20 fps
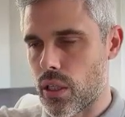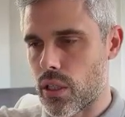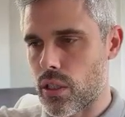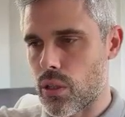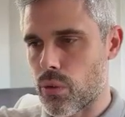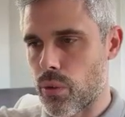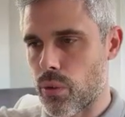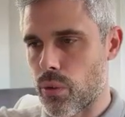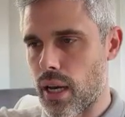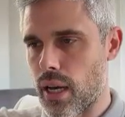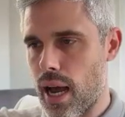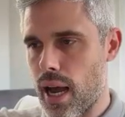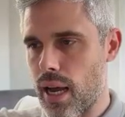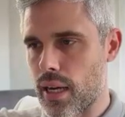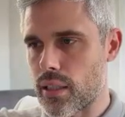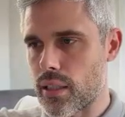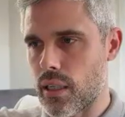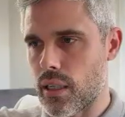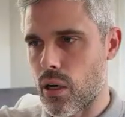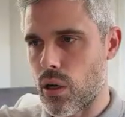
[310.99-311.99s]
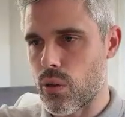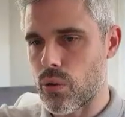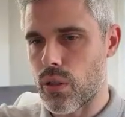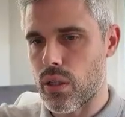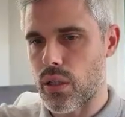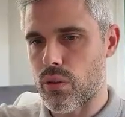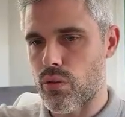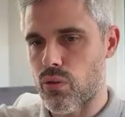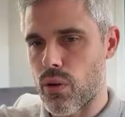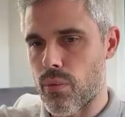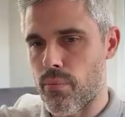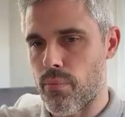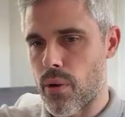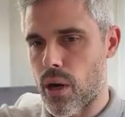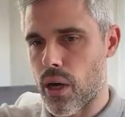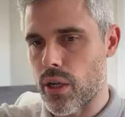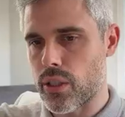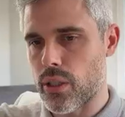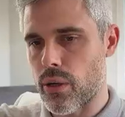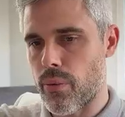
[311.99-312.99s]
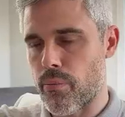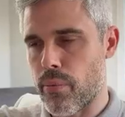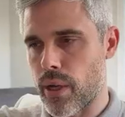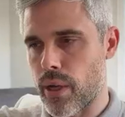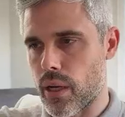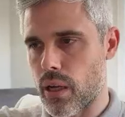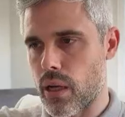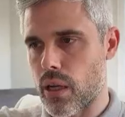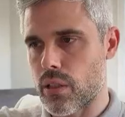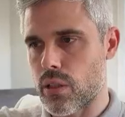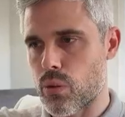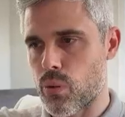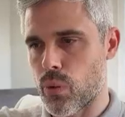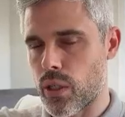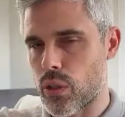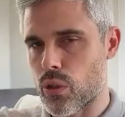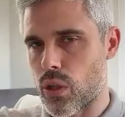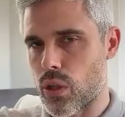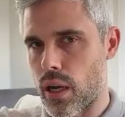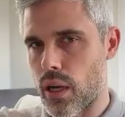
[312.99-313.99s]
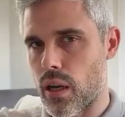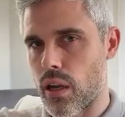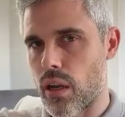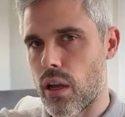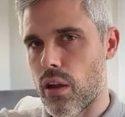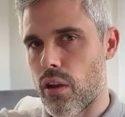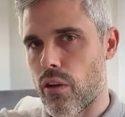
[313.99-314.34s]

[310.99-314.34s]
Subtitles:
So we can actually hold this for a much bigger swing trade,